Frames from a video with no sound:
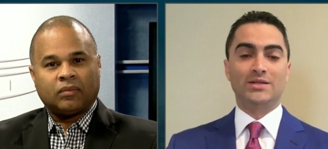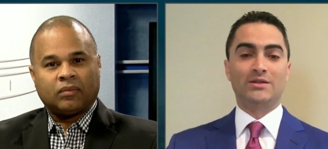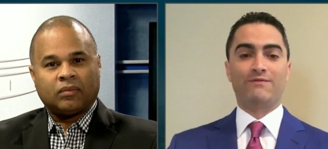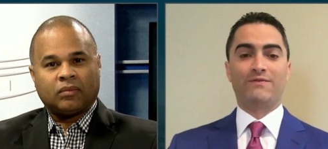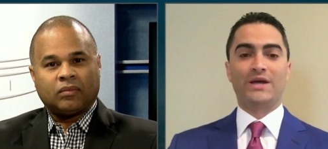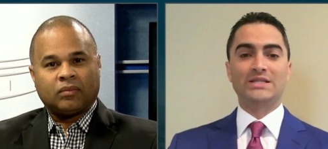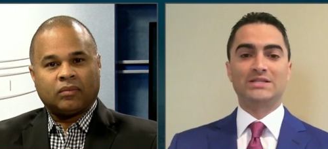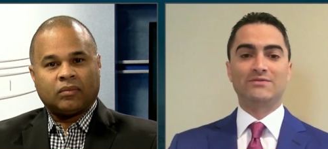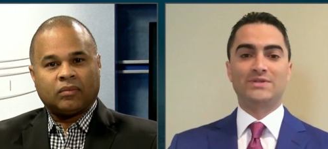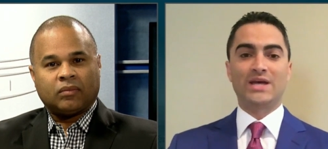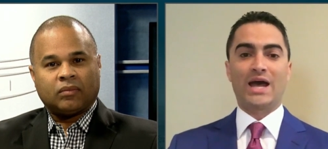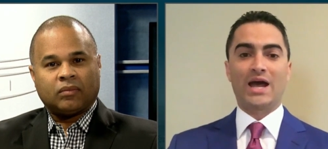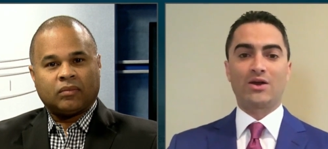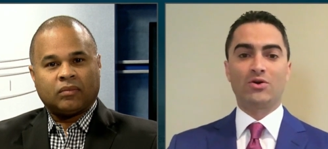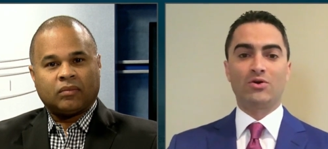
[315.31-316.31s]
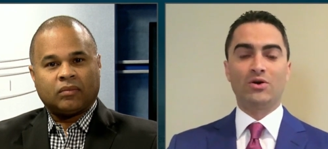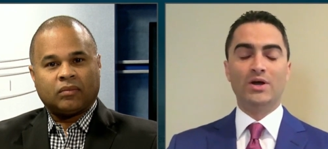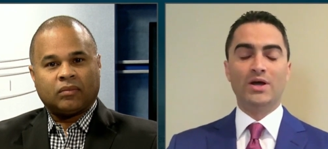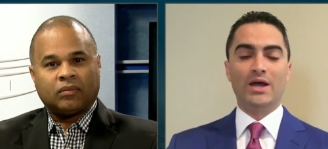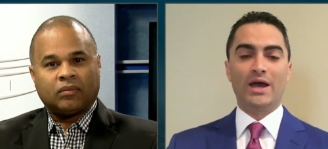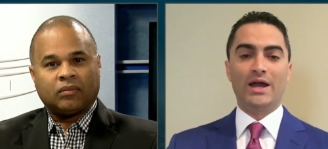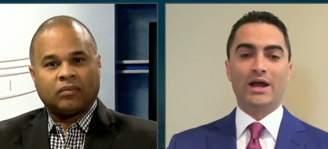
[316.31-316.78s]
Speaker 1: is a defensive
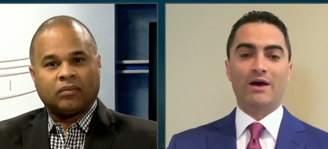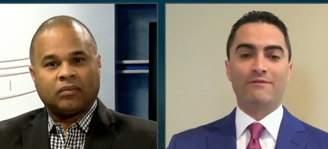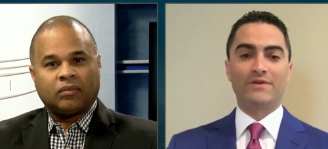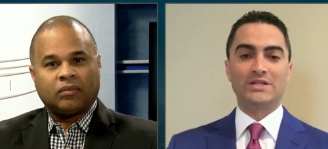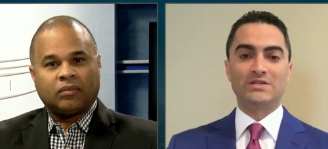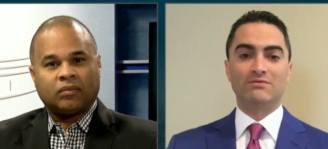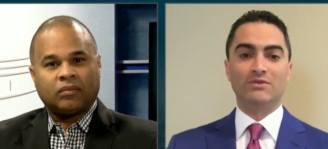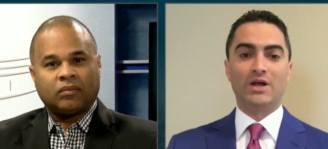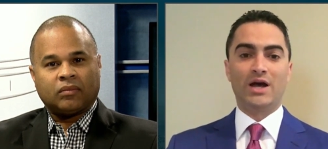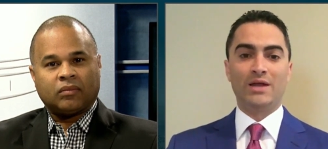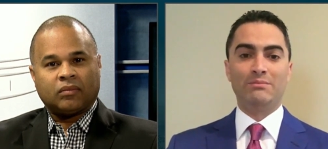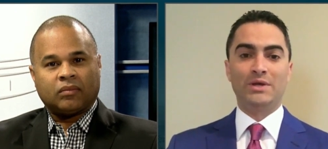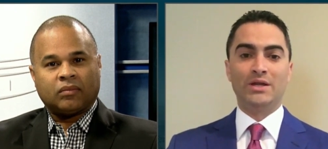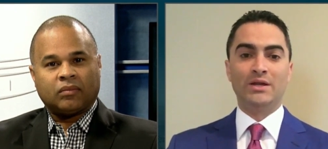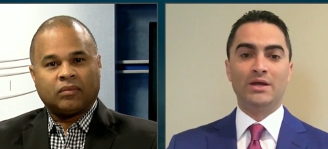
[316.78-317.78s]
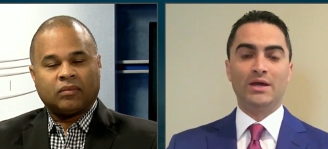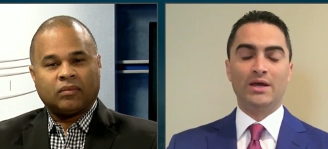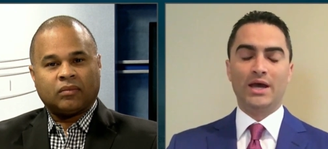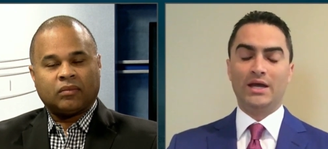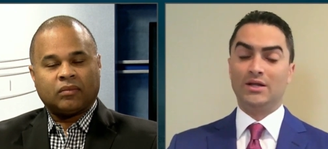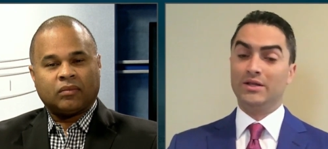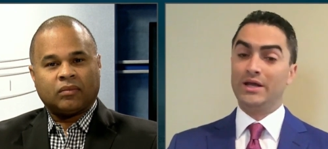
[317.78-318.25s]
tackle, an offensive lineman,
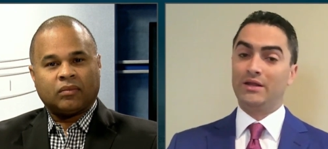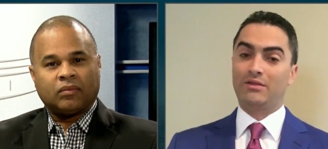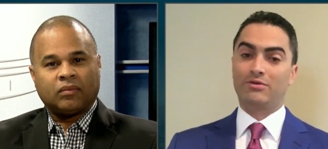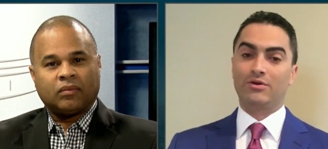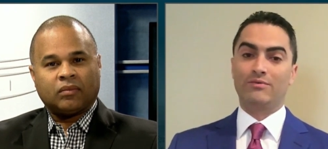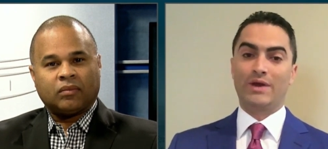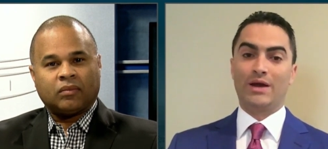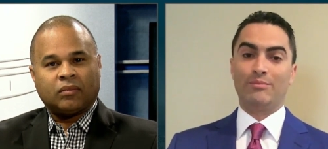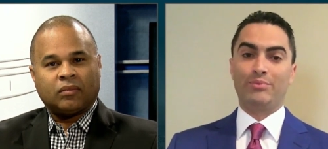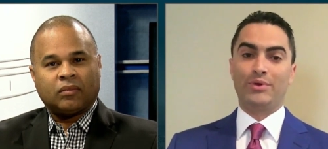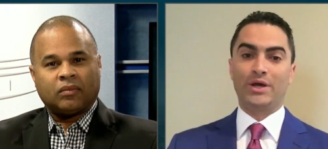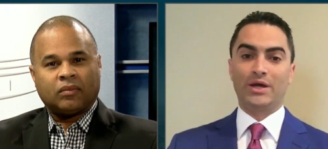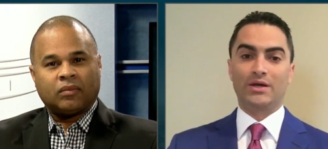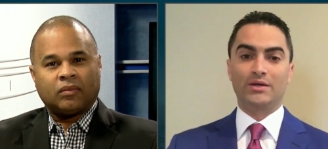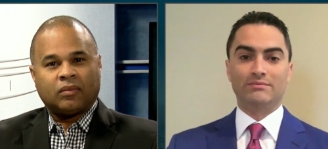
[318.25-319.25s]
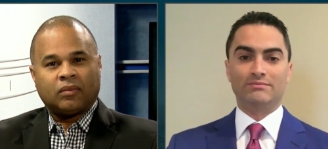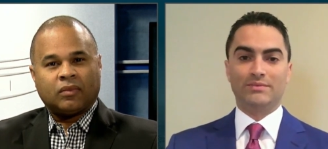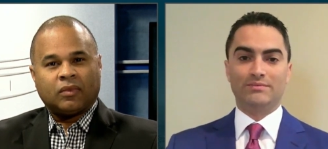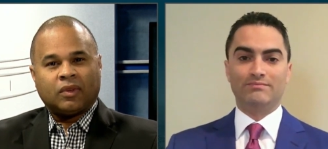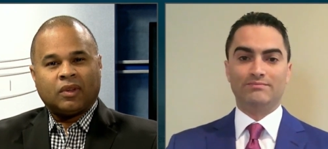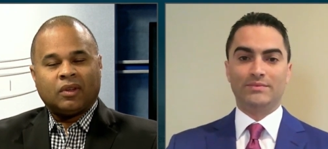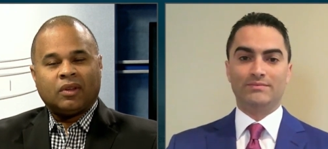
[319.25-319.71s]
and a late third round pick.
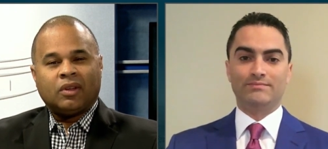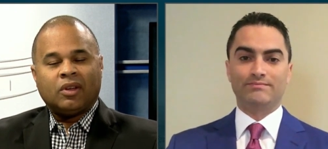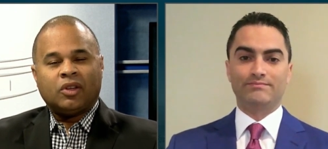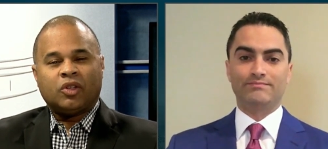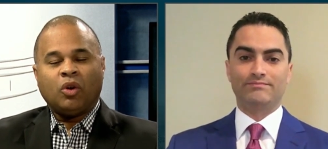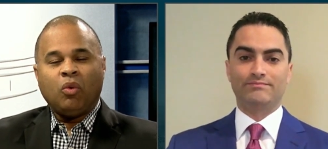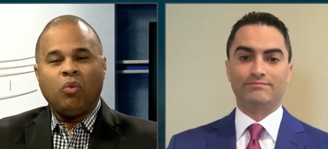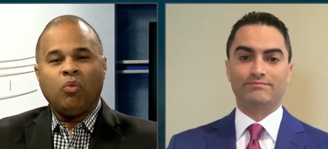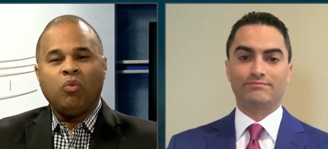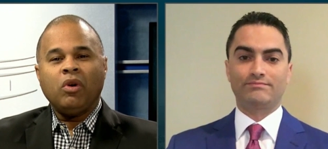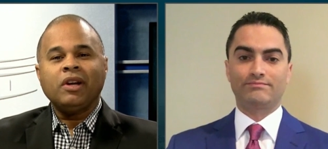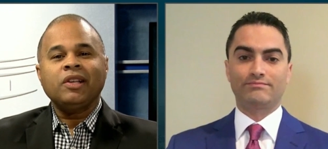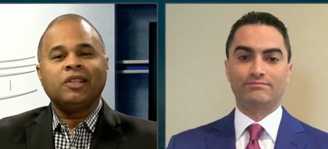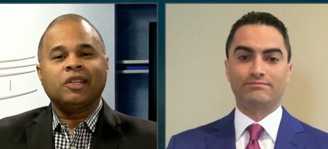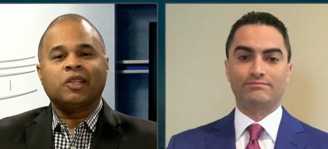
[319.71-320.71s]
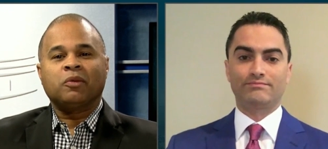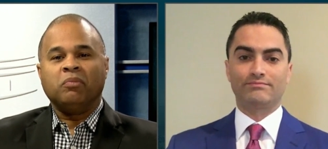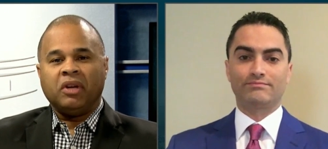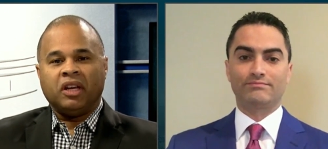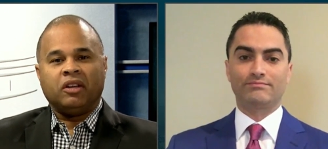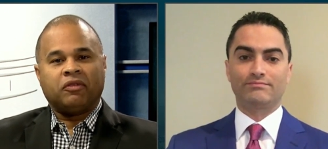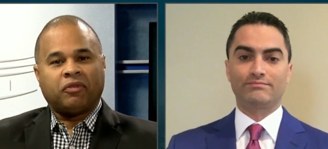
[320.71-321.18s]
Speaker 2: So, what does this
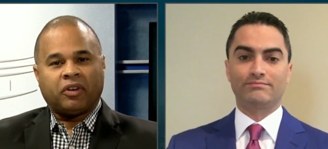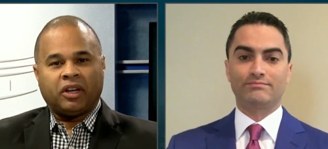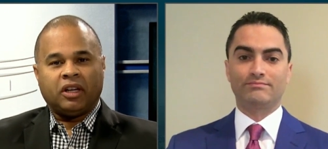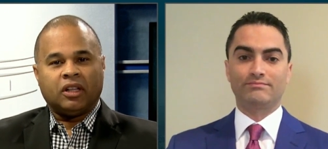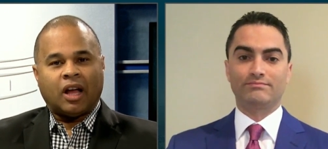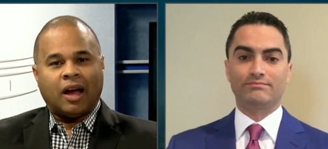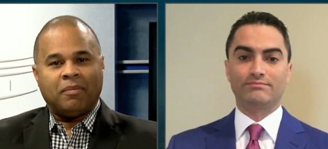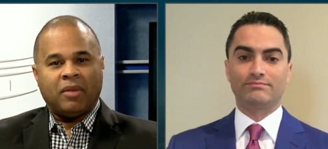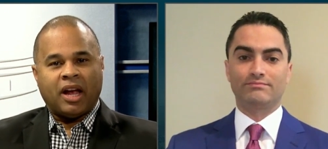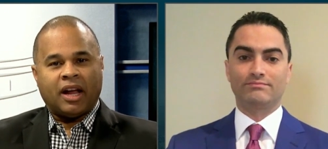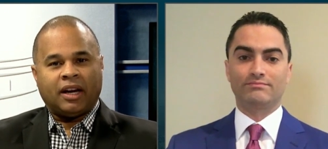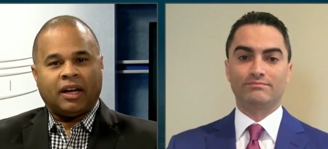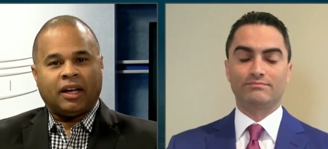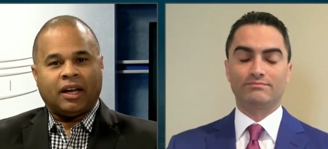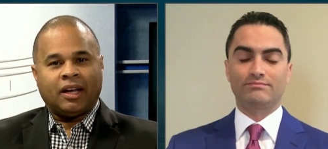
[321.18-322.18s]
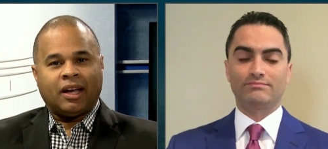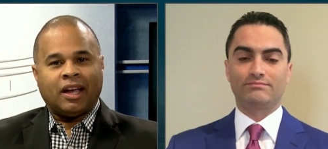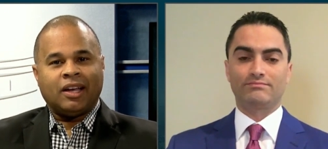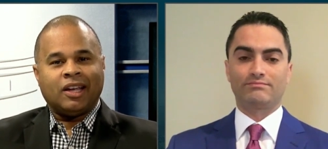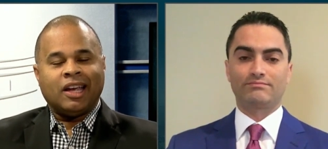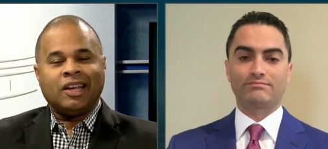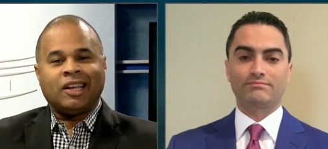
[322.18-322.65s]
mean for Eli Manning?
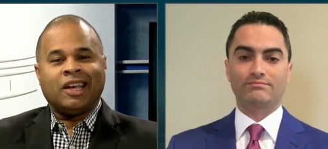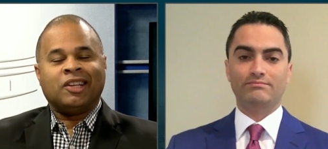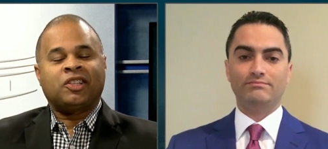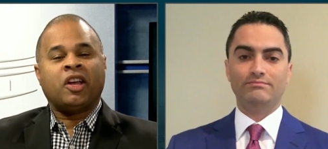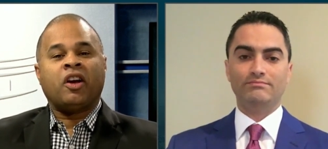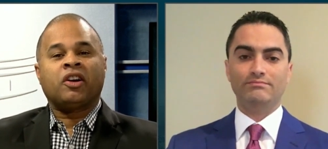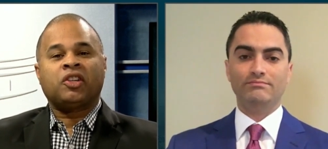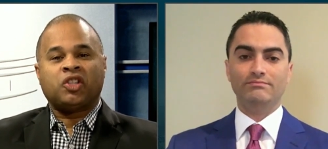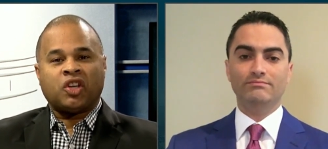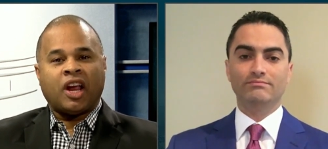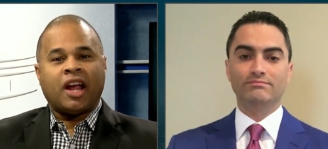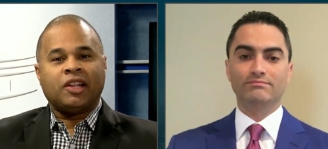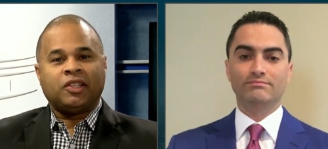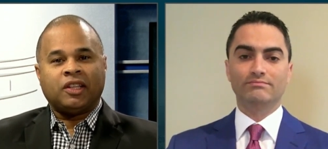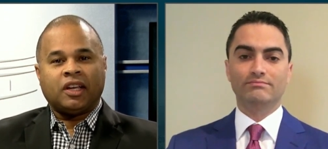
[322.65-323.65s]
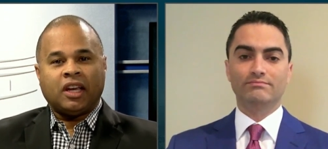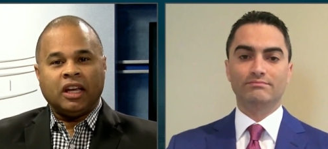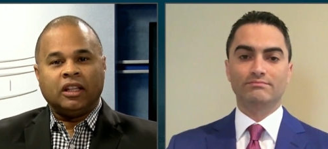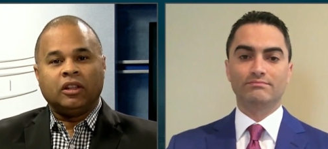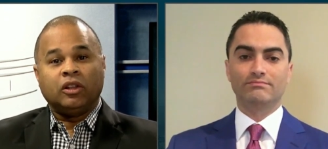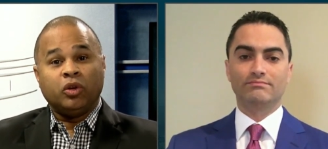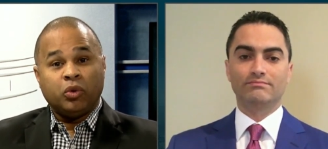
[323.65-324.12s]
Is there a chance that
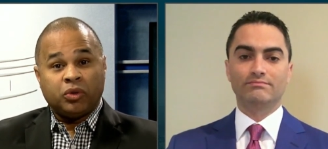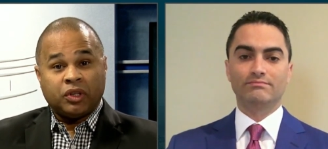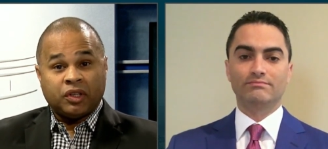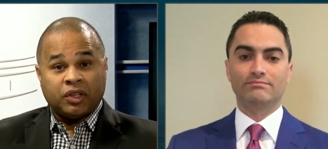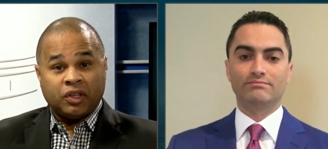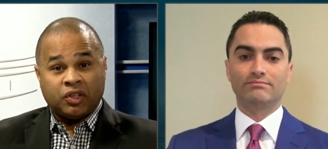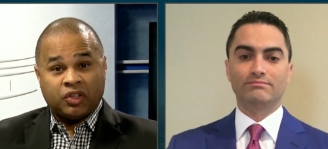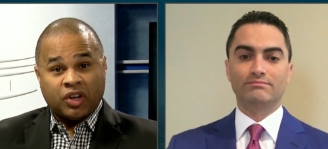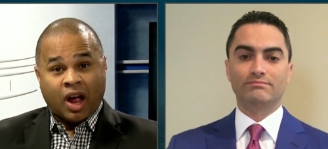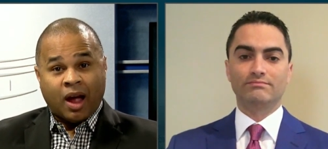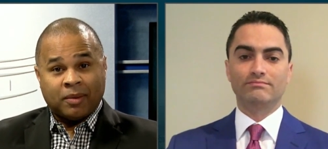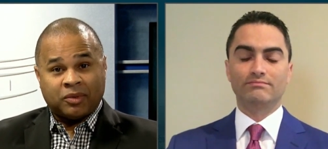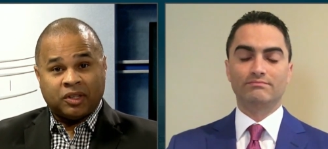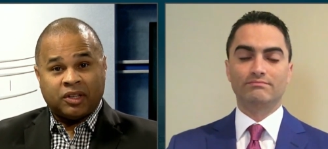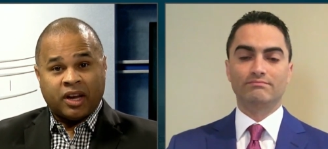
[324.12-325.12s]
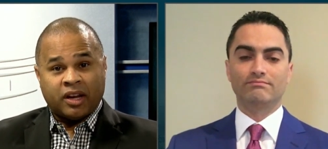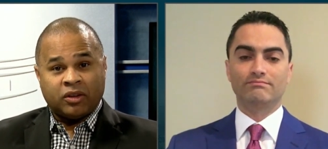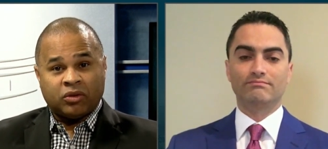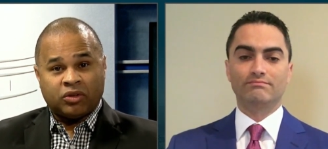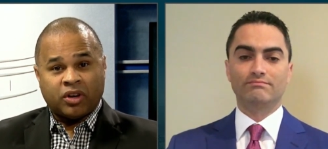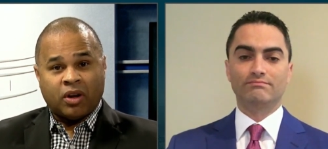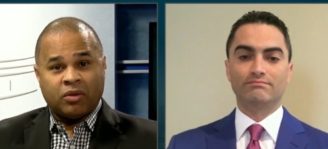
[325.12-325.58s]
he loses his job to
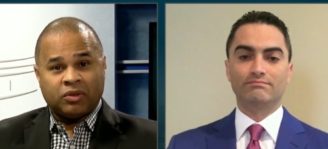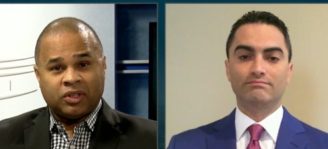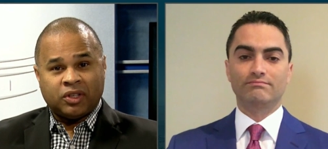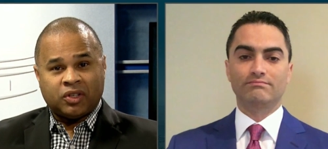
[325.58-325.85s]
Daniel Jones